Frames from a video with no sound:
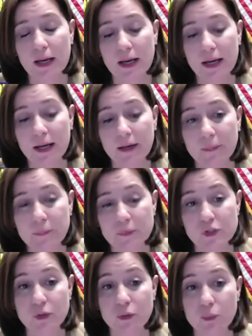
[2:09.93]

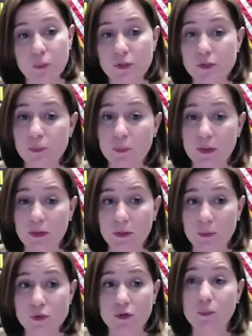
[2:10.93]

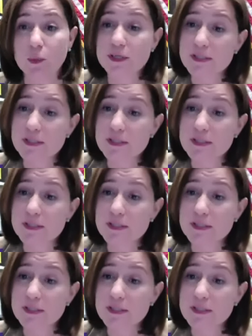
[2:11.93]
sort of more